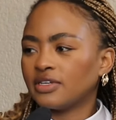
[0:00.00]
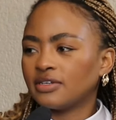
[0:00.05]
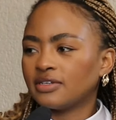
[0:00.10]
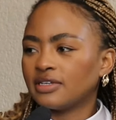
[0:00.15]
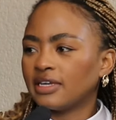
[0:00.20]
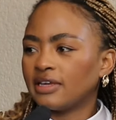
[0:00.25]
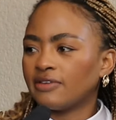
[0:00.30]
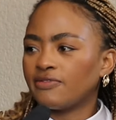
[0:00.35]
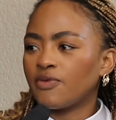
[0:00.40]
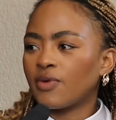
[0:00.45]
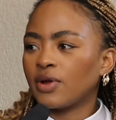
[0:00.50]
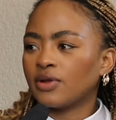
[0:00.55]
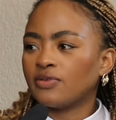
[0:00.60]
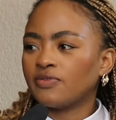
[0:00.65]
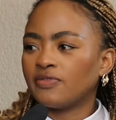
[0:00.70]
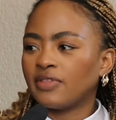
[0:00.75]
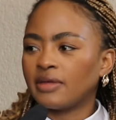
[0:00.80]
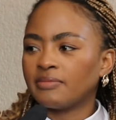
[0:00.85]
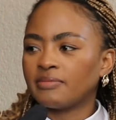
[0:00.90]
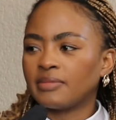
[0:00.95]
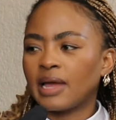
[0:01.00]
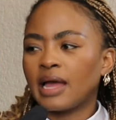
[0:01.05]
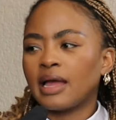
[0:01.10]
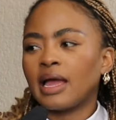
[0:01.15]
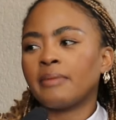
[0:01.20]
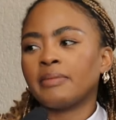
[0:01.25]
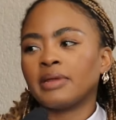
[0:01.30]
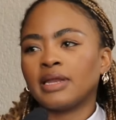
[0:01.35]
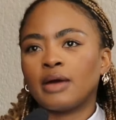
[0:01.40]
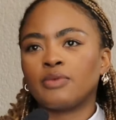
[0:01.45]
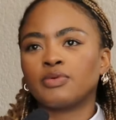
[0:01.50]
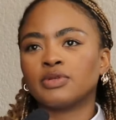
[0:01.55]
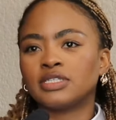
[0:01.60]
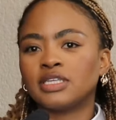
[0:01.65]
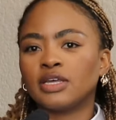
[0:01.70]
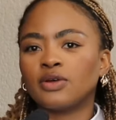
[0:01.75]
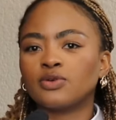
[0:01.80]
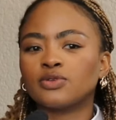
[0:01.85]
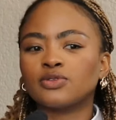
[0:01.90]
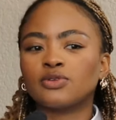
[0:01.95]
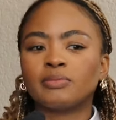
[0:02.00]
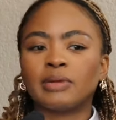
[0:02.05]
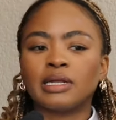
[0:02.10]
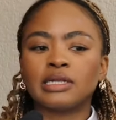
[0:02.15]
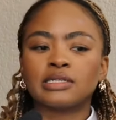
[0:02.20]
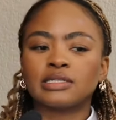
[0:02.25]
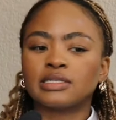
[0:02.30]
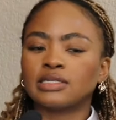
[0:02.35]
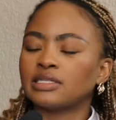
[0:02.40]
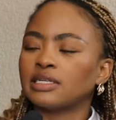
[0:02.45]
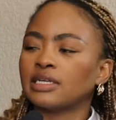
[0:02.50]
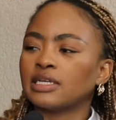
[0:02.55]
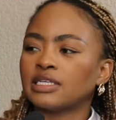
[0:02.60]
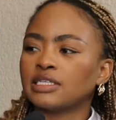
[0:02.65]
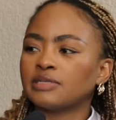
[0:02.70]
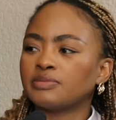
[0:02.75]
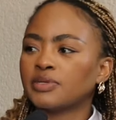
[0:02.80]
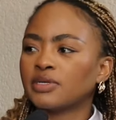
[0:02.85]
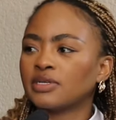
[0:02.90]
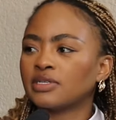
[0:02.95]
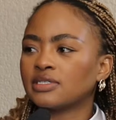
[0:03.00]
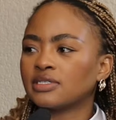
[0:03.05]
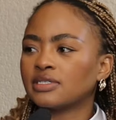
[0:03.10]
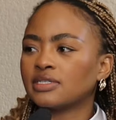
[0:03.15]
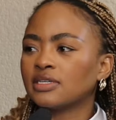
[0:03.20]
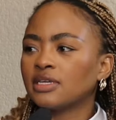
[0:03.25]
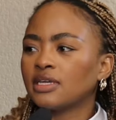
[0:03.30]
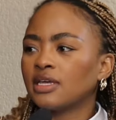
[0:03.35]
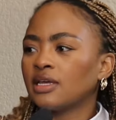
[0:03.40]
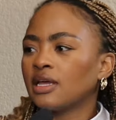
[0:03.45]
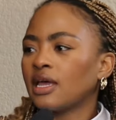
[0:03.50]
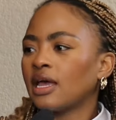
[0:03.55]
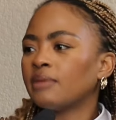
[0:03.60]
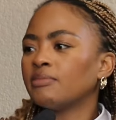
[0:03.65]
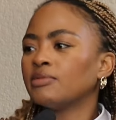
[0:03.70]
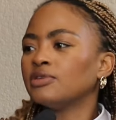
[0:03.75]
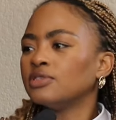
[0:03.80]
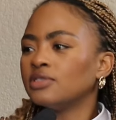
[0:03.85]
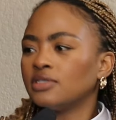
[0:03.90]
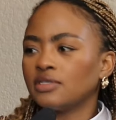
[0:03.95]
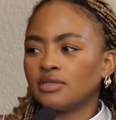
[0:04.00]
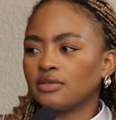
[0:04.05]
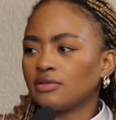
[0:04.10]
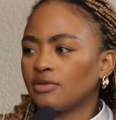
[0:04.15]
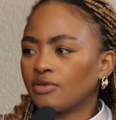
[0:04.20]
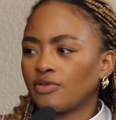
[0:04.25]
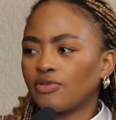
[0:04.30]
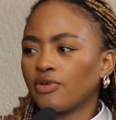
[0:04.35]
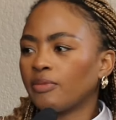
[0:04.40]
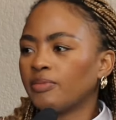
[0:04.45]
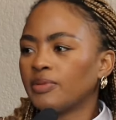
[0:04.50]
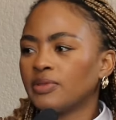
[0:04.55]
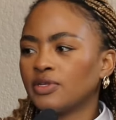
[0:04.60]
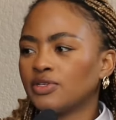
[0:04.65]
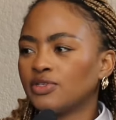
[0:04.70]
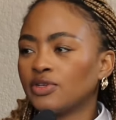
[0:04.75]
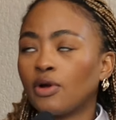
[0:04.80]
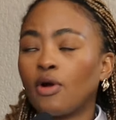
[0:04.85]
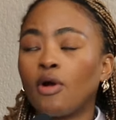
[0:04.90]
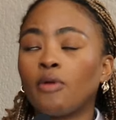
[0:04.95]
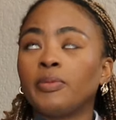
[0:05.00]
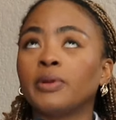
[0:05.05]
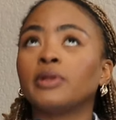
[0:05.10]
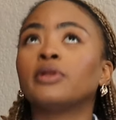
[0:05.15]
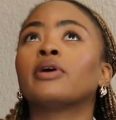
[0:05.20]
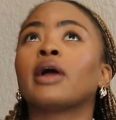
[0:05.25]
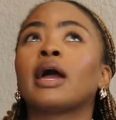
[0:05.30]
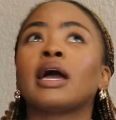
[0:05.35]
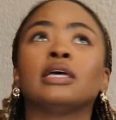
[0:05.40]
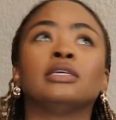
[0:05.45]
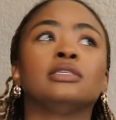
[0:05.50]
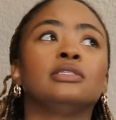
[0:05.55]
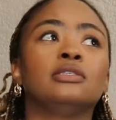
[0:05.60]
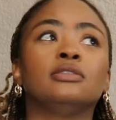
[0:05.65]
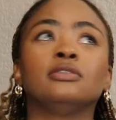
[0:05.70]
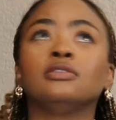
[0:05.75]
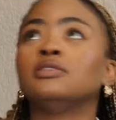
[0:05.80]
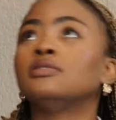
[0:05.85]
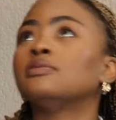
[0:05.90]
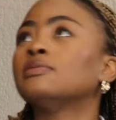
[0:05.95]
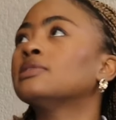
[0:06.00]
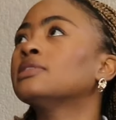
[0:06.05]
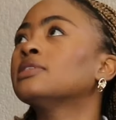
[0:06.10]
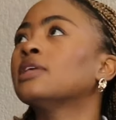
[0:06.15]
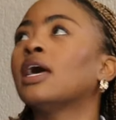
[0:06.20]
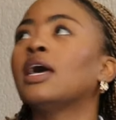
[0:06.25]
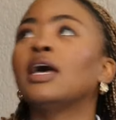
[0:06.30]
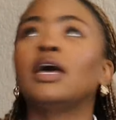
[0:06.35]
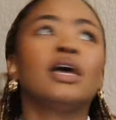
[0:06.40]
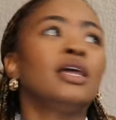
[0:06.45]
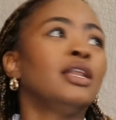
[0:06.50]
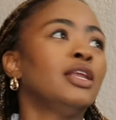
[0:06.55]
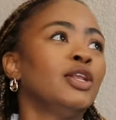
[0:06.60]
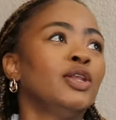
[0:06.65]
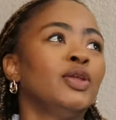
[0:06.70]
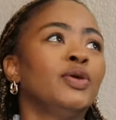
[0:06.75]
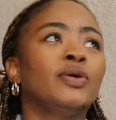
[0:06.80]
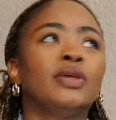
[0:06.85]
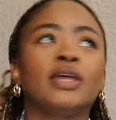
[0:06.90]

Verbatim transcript: Yeah. every one of them. I, yeah. I, mean, I would say also my little sister is because it's beautiful. I mean, she grew up in the church, opened yeah. her eyes, and she was hallelujah.